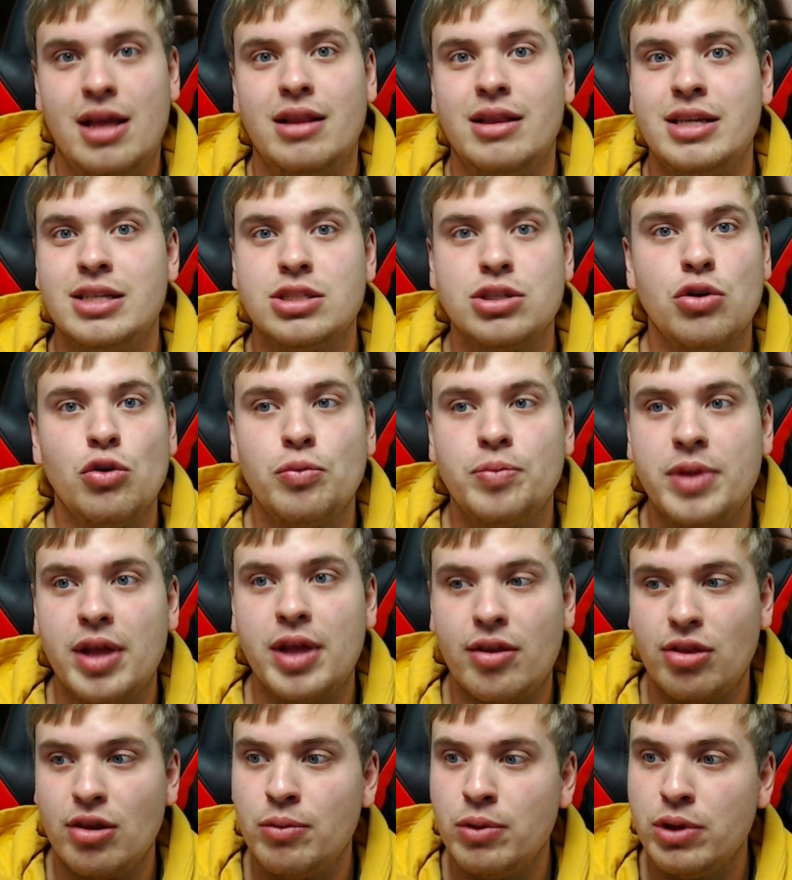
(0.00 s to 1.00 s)
let's hope
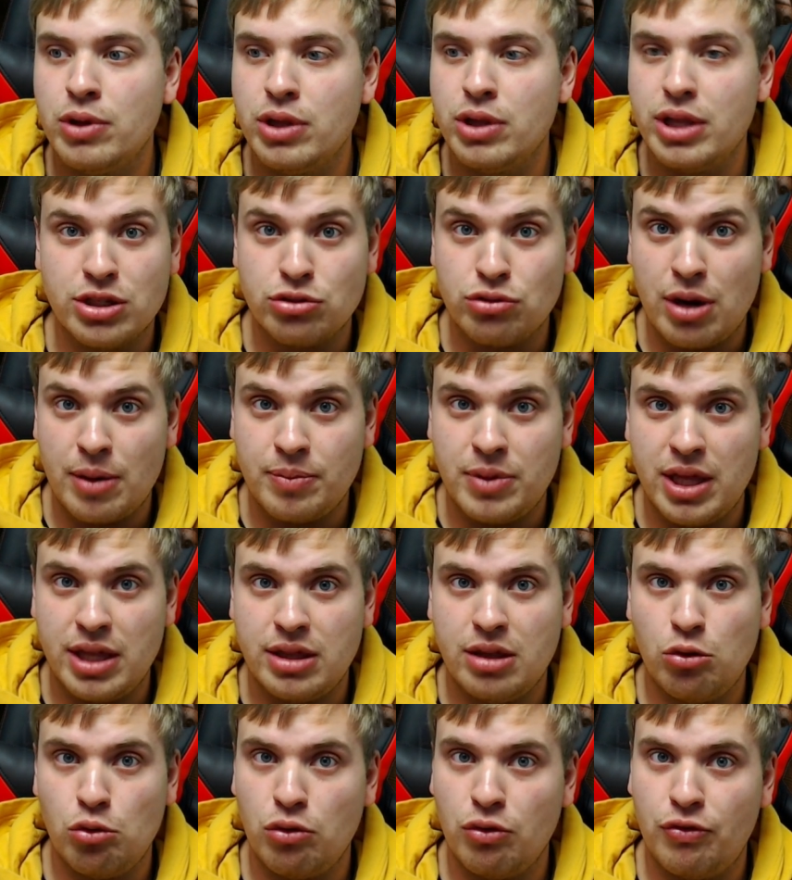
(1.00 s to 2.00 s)
nothing will interrupt that,
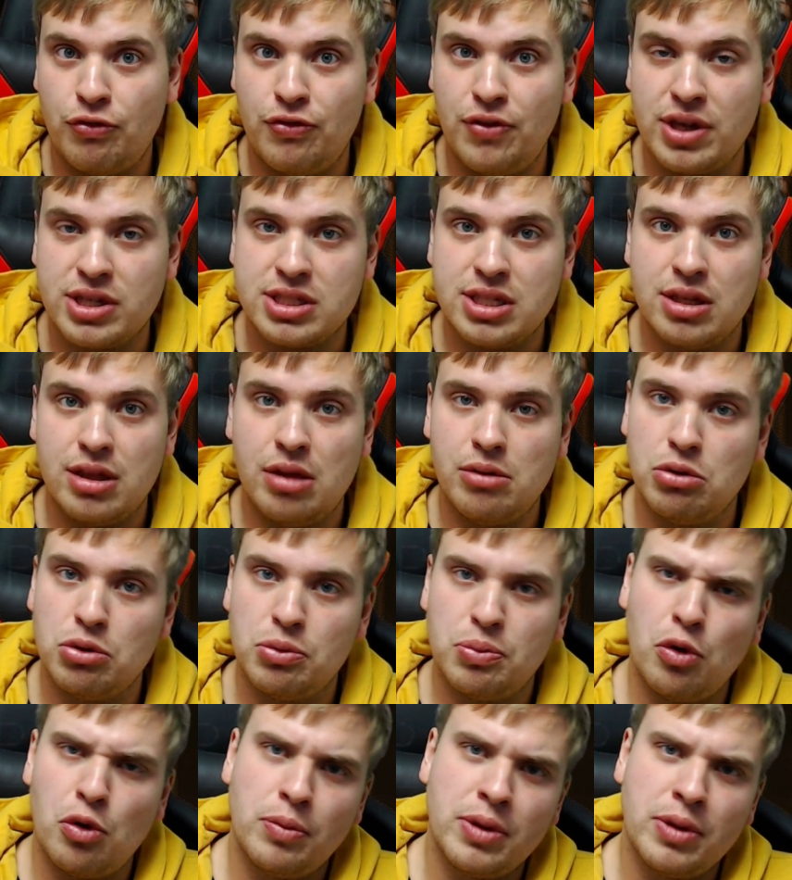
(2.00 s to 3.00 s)
they will fix it, they will
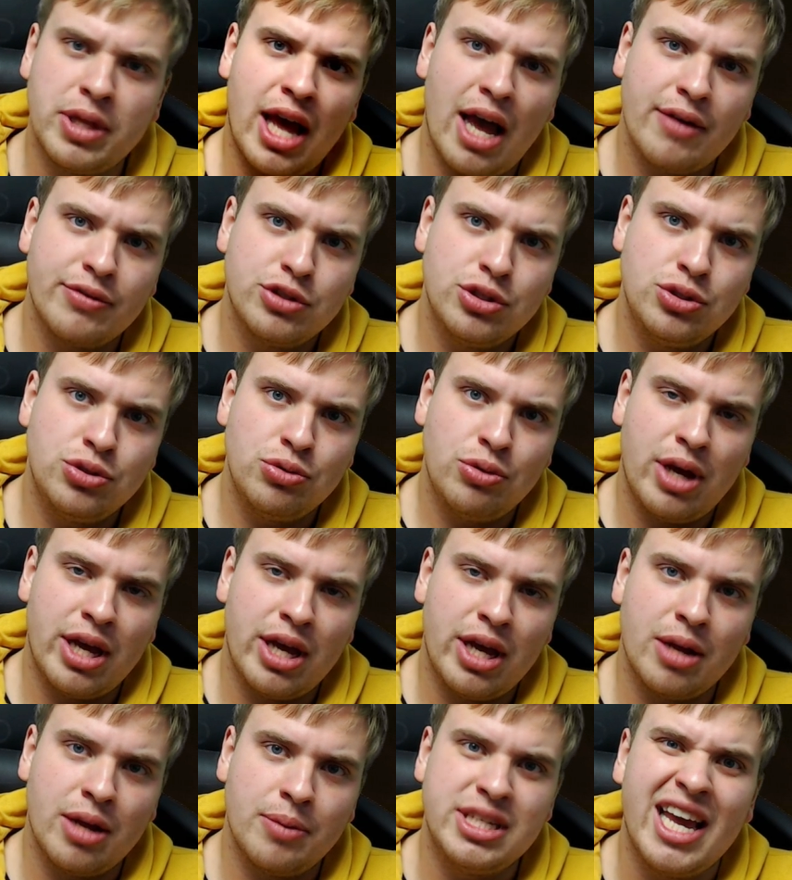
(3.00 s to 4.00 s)
probably have to do an
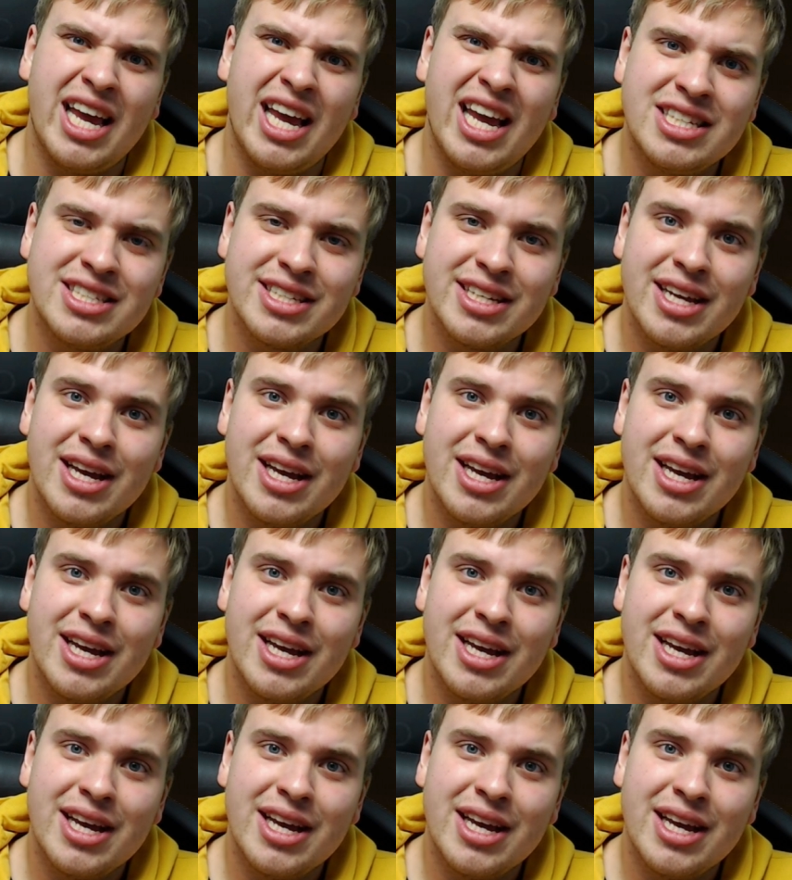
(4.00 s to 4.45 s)
update